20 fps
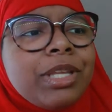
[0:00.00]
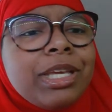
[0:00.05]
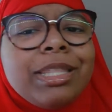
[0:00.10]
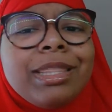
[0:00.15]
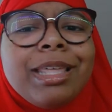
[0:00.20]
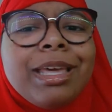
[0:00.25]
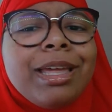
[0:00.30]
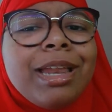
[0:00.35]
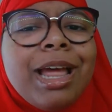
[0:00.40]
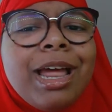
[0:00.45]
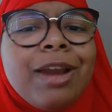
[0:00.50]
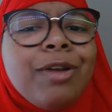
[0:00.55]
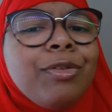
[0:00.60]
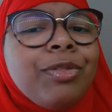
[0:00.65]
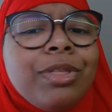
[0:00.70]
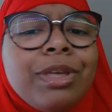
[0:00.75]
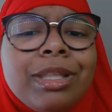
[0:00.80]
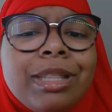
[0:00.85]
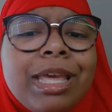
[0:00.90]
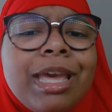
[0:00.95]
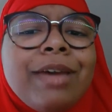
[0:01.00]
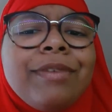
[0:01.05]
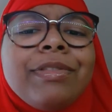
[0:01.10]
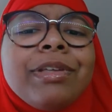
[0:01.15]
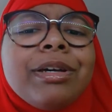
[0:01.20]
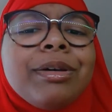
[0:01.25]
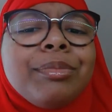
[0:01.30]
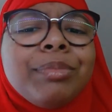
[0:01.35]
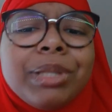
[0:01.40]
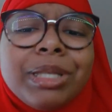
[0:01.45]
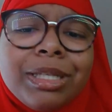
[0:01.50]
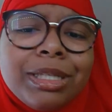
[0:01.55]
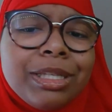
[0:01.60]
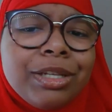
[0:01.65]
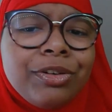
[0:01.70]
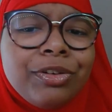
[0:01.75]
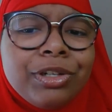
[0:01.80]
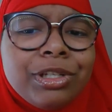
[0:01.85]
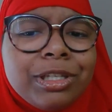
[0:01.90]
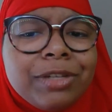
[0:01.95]
I don't think they have the complete
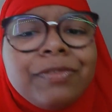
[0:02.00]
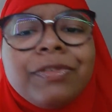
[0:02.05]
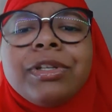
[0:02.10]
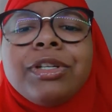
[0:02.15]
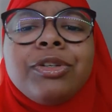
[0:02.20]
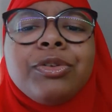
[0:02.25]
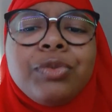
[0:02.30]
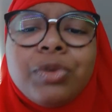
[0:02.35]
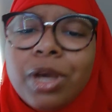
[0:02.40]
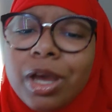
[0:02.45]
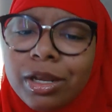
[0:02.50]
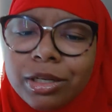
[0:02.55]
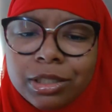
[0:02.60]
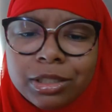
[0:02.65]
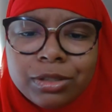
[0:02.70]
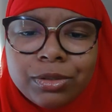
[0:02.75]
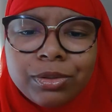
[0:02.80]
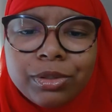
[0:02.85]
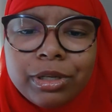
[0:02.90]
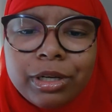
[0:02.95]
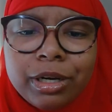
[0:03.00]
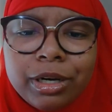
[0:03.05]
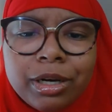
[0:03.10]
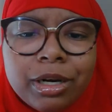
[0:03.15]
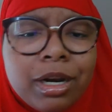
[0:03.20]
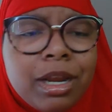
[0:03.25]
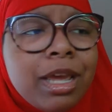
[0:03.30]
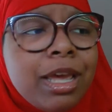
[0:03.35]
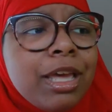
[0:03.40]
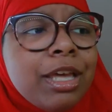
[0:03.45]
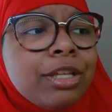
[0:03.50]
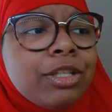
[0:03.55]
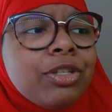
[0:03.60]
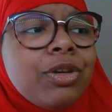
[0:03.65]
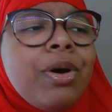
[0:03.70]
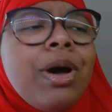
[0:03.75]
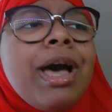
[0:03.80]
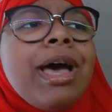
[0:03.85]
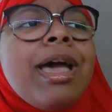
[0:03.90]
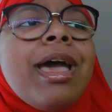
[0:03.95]
series of Inuyasha on there, so
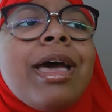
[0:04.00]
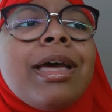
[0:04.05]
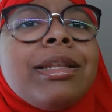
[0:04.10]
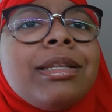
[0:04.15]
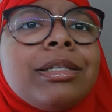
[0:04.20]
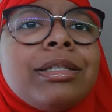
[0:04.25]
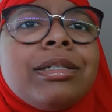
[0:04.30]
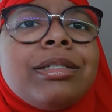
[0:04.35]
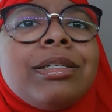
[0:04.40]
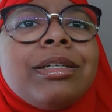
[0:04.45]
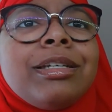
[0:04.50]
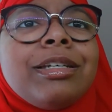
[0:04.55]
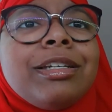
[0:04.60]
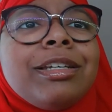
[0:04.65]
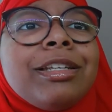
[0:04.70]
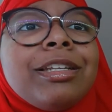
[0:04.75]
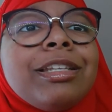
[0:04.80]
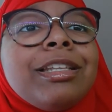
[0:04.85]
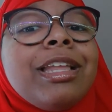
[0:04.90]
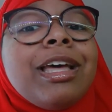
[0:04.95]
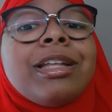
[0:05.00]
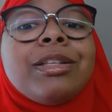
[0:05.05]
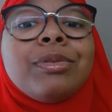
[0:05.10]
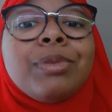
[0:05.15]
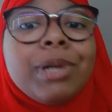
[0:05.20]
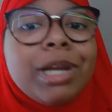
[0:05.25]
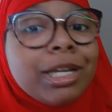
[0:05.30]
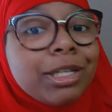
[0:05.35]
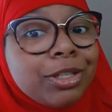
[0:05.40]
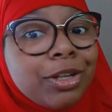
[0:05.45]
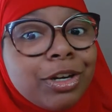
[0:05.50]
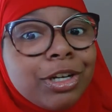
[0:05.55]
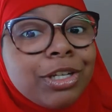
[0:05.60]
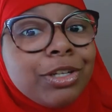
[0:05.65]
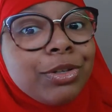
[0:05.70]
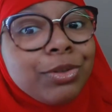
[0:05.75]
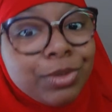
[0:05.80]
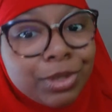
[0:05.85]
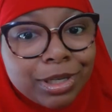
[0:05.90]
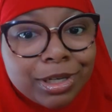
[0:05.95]
I had to. That's when I started
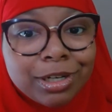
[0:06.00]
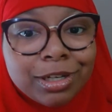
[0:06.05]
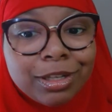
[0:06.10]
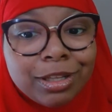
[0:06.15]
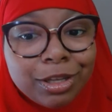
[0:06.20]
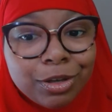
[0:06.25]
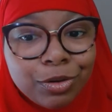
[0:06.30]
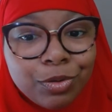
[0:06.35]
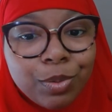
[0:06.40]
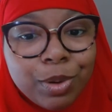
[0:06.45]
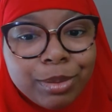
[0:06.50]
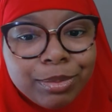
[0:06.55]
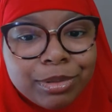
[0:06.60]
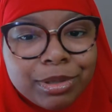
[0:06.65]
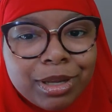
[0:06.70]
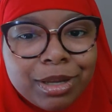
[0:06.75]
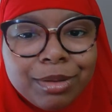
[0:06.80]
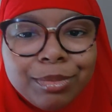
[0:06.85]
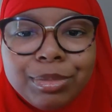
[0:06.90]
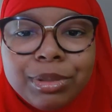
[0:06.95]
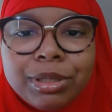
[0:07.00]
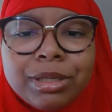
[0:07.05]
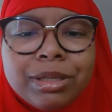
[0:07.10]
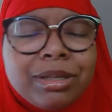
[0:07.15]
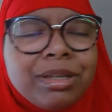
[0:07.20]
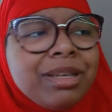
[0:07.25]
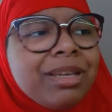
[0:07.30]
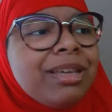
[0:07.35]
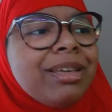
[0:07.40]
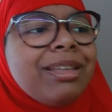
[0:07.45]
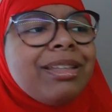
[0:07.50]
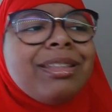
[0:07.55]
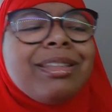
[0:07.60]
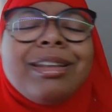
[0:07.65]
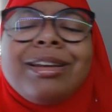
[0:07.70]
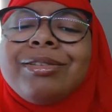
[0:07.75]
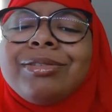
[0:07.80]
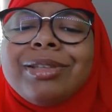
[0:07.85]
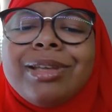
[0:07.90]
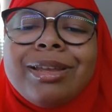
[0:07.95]
using an illegal website, but then
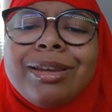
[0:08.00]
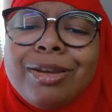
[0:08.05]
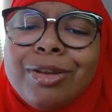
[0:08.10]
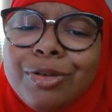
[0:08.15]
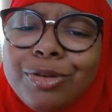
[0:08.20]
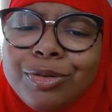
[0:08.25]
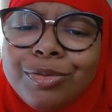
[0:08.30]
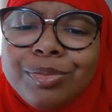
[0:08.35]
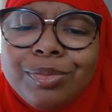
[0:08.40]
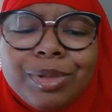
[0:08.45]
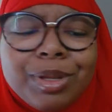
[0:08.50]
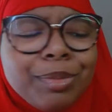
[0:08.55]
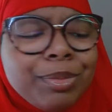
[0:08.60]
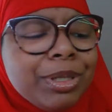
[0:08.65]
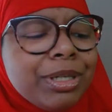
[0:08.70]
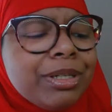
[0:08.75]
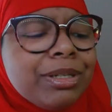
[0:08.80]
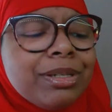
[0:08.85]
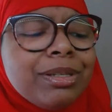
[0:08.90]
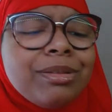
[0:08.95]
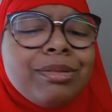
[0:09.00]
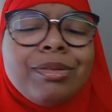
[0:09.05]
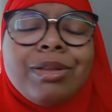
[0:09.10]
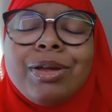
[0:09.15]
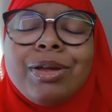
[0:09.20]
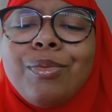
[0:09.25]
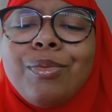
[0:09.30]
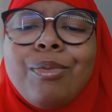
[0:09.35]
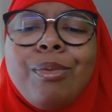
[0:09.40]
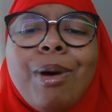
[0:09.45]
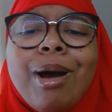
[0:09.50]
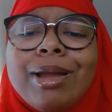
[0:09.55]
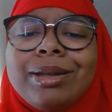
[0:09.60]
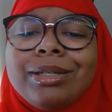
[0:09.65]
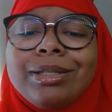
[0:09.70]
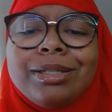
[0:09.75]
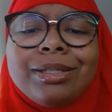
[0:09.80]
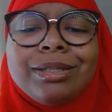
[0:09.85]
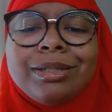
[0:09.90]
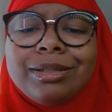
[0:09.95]
I was like, nope, let me just
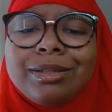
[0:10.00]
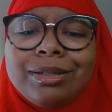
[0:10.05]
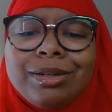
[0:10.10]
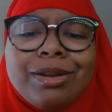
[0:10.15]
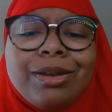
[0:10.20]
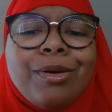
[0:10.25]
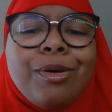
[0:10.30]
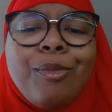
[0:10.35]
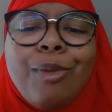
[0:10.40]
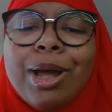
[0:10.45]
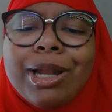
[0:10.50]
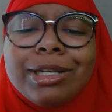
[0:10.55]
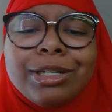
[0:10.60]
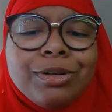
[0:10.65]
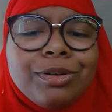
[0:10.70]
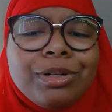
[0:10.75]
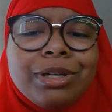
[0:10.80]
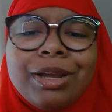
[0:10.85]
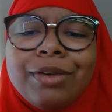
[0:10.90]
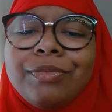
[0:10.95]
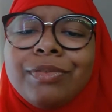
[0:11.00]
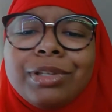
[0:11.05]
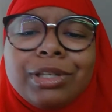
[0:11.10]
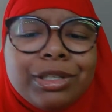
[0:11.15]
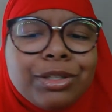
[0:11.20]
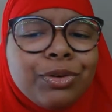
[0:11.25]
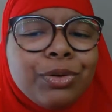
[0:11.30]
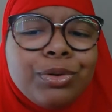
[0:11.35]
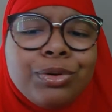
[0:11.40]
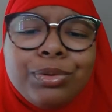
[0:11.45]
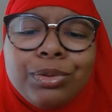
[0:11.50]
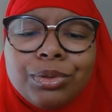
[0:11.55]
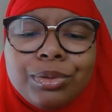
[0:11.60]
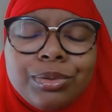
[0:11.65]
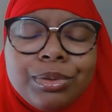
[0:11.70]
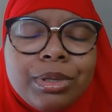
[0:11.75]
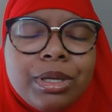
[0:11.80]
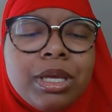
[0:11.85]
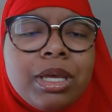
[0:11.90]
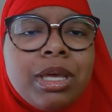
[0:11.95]
watch it on Netflix or Hulu.
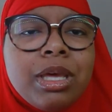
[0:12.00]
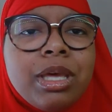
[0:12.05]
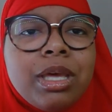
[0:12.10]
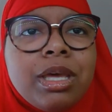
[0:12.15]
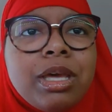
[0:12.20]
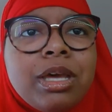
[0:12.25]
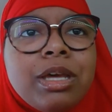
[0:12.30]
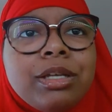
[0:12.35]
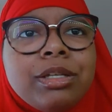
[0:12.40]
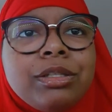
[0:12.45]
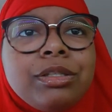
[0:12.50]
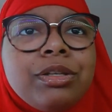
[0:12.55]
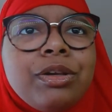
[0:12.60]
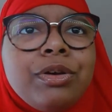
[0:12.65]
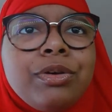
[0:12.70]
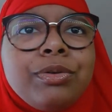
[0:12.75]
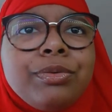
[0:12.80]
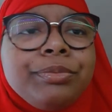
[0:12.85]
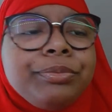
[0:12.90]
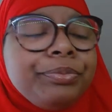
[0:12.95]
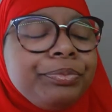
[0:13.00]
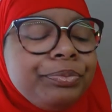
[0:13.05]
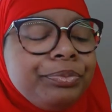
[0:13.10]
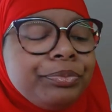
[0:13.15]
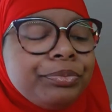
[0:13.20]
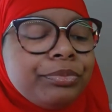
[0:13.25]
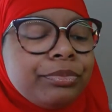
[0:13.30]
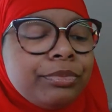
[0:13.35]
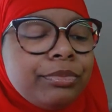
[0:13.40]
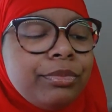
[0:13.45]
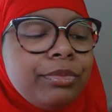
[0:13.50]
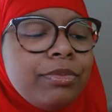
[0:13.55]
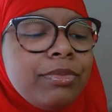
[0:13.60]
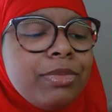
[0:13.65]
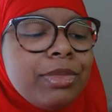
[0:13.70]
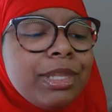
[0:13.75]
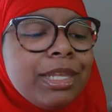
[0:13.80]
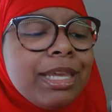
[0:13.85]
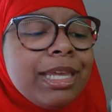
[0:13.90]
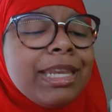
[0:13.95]
So
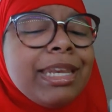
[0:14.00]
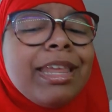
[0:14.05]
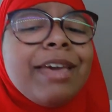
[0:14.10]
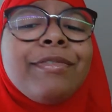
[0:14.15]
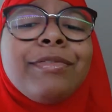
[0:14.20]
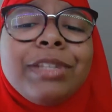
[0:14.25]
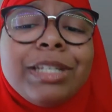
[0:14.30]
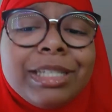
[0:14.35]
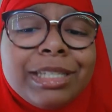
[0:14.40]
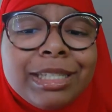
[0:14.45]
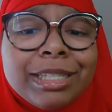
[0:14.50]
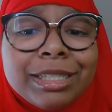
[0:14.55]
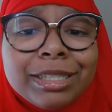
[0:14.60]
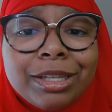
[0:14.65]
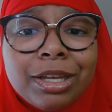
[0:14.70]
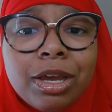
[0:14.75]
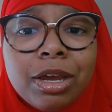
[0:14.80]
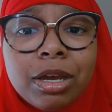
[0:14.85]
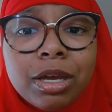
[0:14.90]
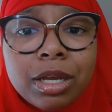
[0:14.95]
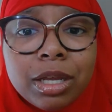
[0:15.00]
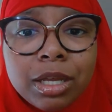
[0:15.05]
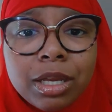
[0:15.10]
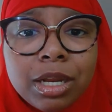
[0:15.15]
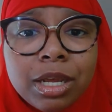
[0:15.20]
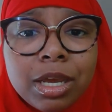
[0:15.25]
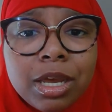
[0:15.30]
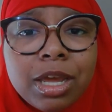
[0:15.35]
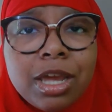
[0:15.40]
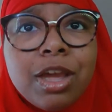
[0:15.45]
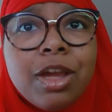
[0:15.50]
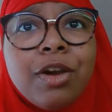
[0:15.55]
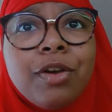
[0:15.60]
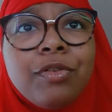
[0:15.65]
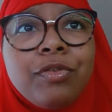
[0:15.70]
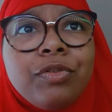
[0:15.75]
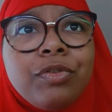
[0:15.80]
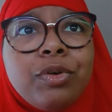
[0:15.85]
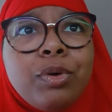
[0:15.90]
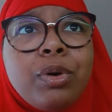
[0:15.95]
Netflix is good
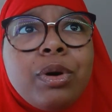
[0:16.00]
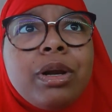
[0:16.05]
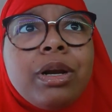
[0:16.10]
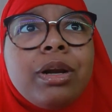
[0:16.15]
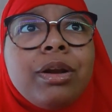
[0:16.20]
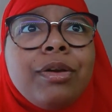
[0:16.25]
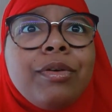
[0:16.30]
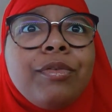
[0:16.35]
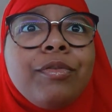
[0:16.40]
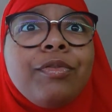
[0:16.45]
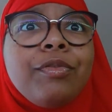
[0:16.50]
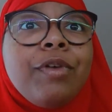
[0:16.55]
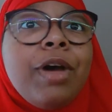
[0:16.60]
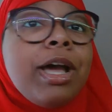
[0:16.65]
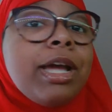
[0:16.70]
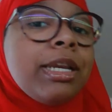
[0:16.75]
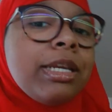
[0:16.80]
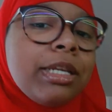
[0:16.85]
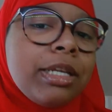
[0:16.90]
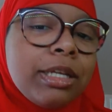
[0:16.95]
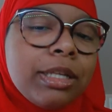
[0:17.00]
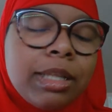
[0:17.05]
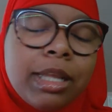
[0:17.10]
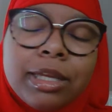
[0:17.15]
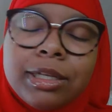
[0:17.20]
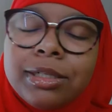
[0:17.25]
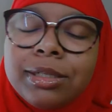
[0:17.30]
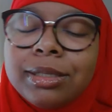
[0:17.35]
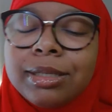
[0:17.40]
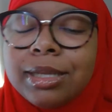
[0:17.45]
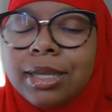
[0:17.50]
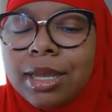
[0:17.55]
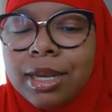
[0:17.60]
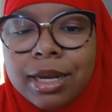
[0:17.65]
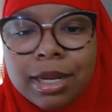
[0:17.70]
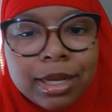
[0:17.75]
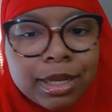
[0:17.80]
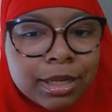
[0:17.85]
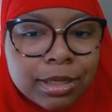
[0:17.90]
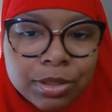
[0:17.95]
for finding, like just
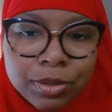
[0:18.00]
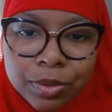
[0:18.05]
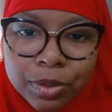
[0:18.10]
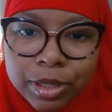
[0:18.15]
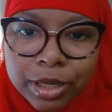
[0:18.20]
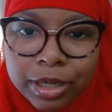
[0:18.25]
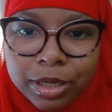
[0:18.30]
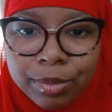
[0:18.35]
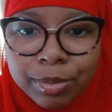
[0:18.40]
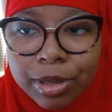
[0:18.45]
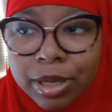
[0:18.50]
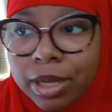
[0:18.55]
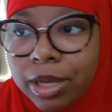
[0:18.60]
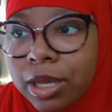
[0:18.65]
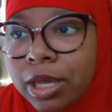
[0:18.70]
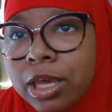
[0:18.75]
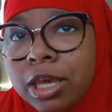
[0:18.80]
getting into an anime.